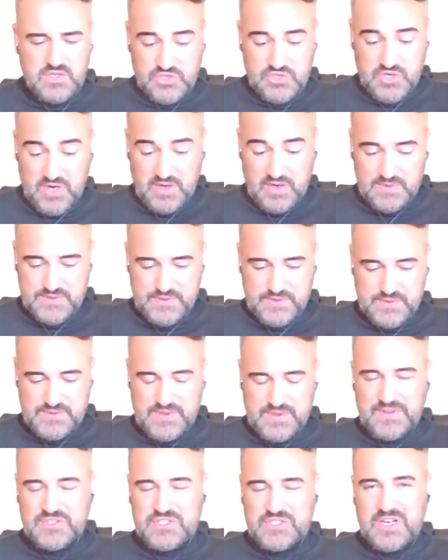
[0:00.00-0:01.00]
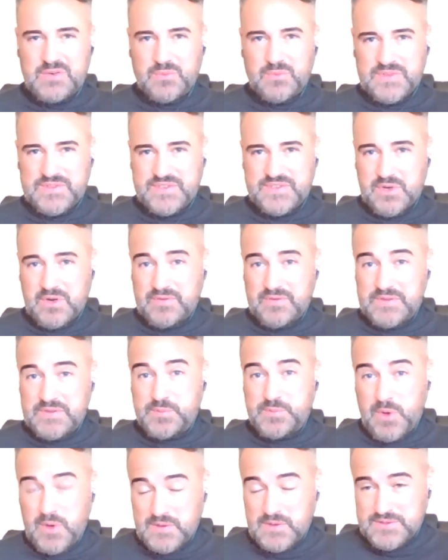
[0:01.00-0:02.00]
Giles, who's on the chat, wants to know if it's
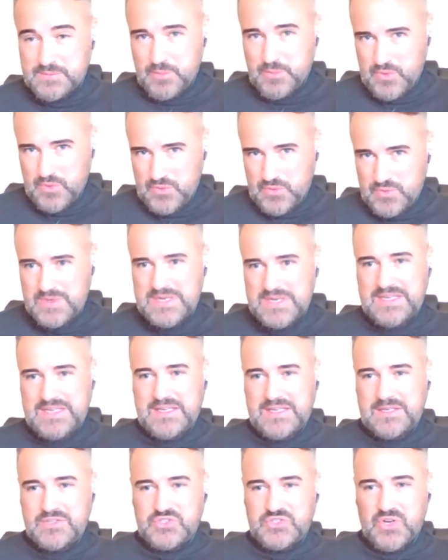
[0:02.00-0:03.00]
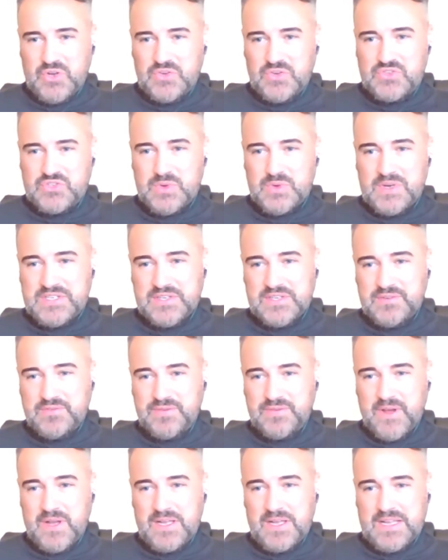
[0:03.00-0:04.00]
possible, Joe, to
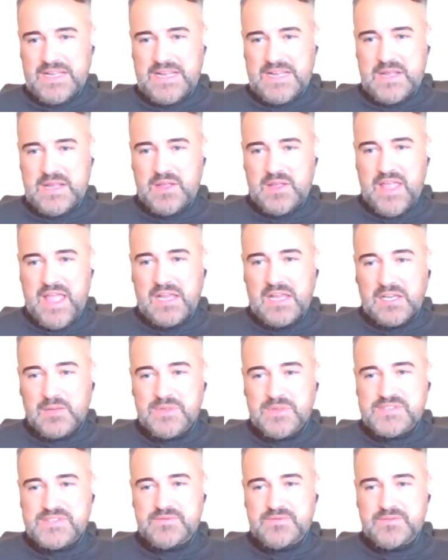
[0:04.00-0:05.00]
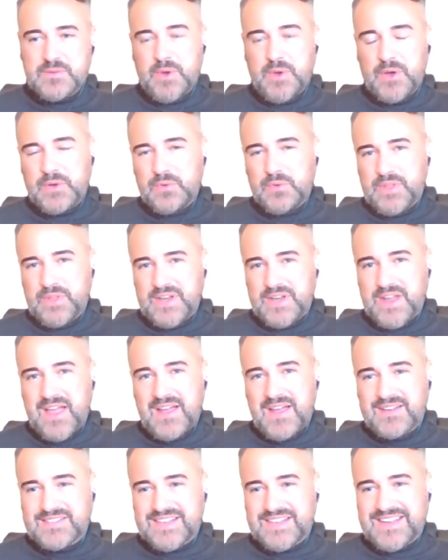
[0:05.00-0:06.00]
identify elements of the model that
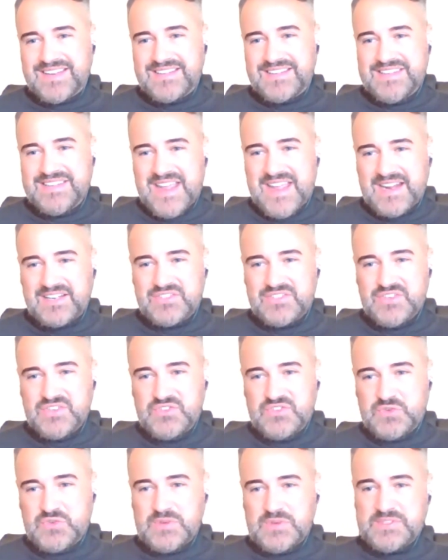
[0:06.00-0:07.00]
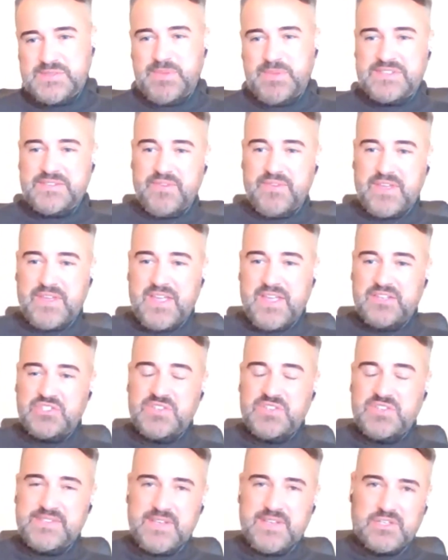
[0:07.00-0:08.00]
aren't connected to a
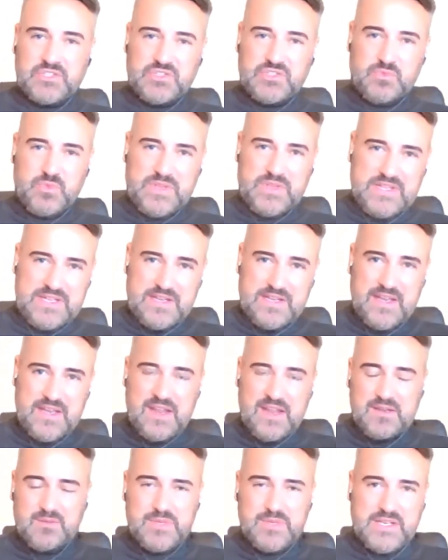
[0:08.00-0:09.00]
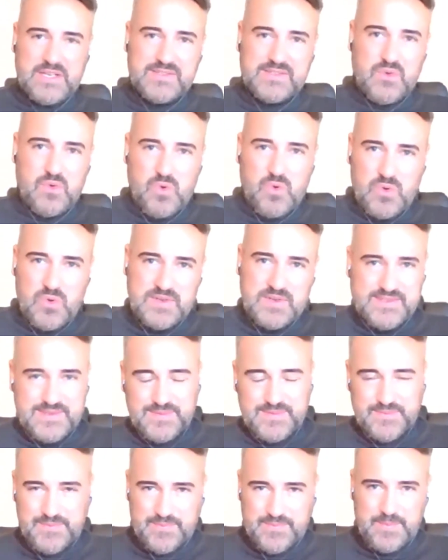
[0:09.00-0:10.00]
specification section within NBS Corus.